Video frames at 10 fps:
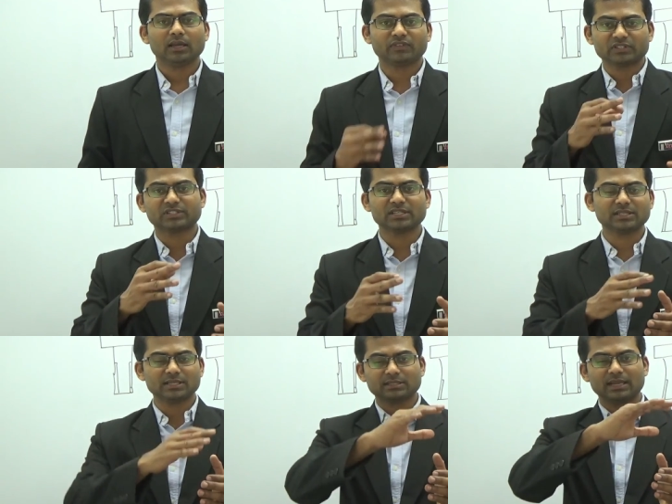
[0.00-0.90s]
if the stress
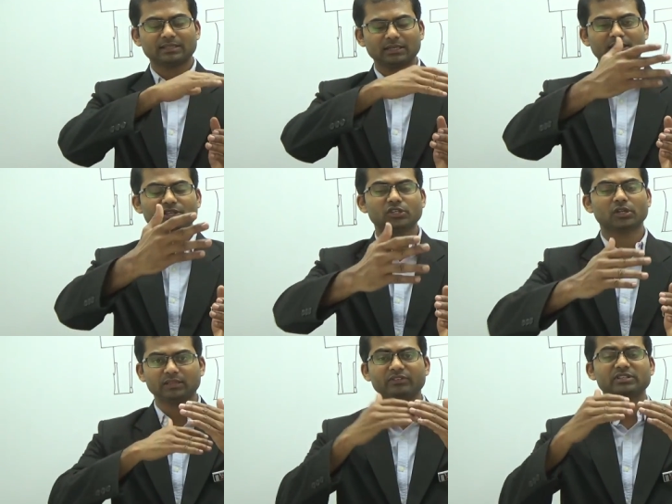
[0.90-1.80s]
is at that region
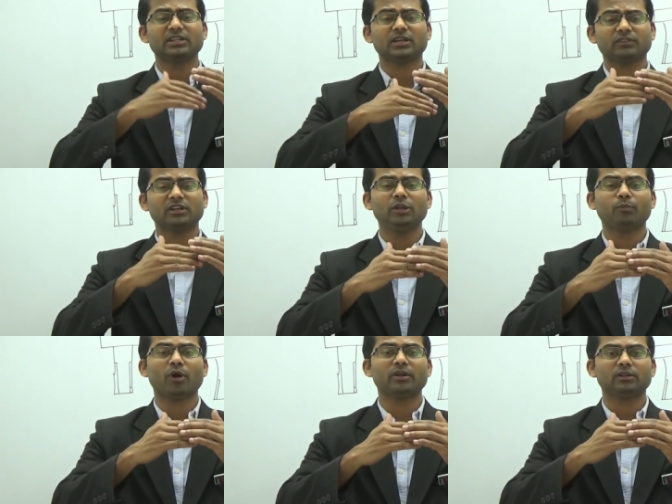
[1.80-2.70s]
or the vicinity of the yield
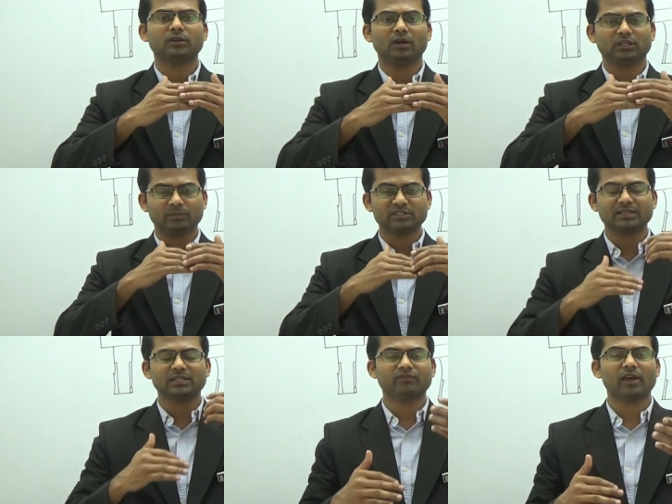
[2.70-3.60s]
point, or that means
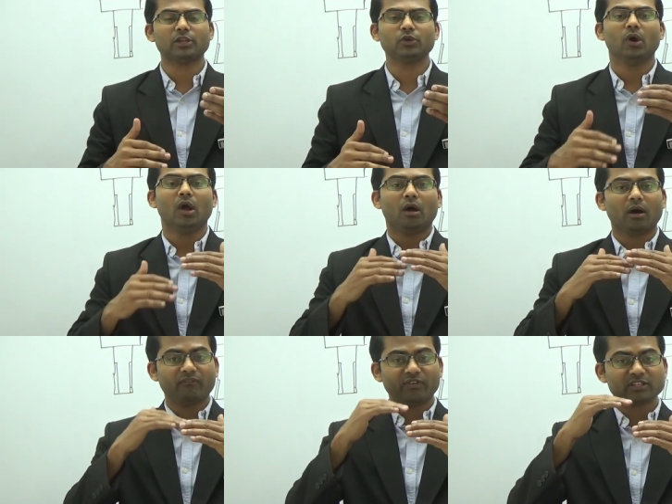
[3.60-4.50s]
at that value,
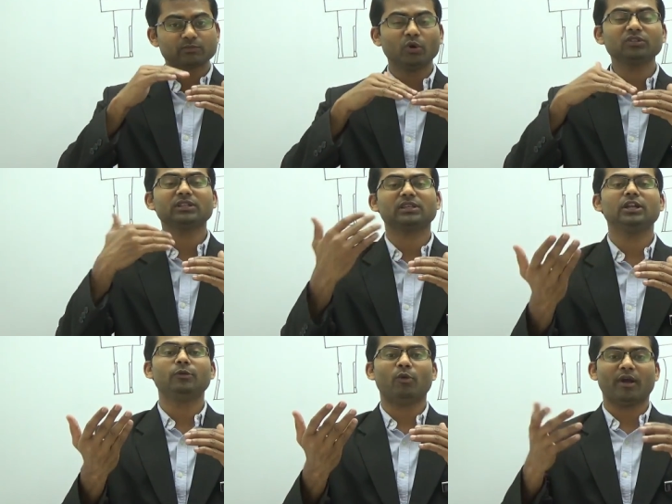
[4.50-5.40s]
or if it is more than the
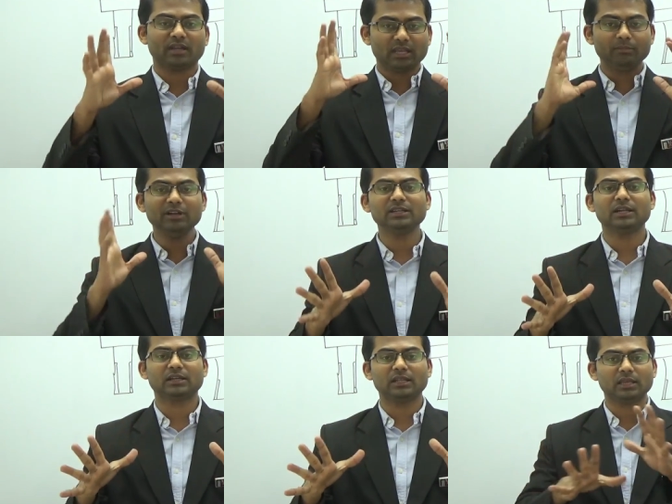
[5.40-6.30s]
yield point,
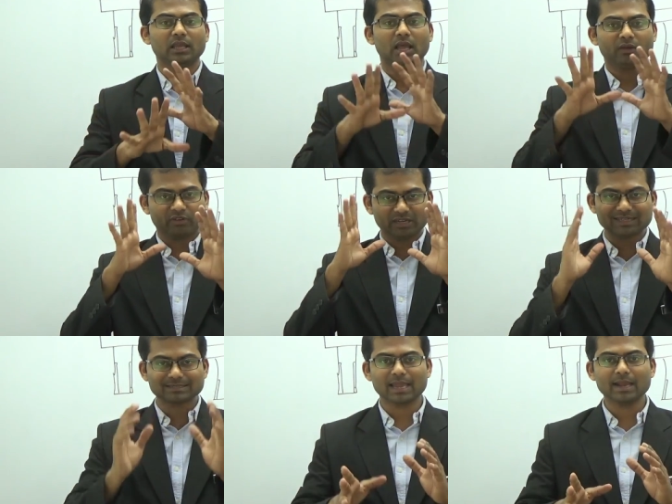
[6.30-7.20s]
immediately we
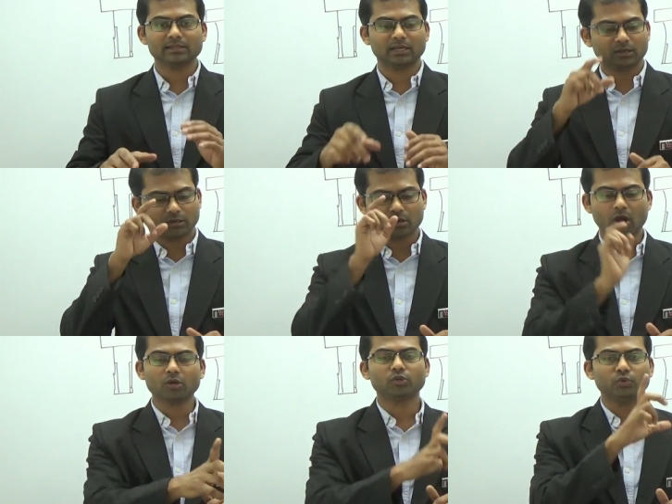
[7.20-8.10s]
decide that
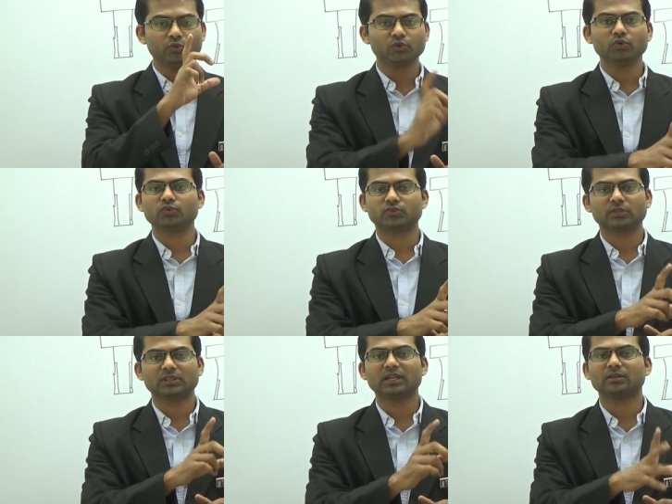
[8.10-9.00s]
not to
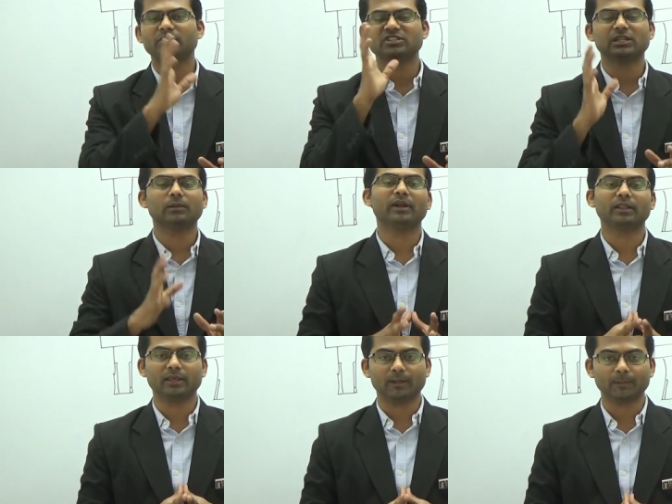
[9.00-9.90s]
use that machine
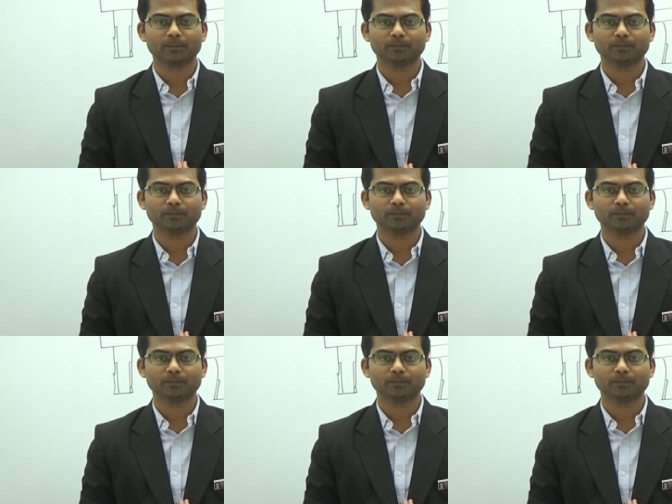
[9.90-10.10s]
element there.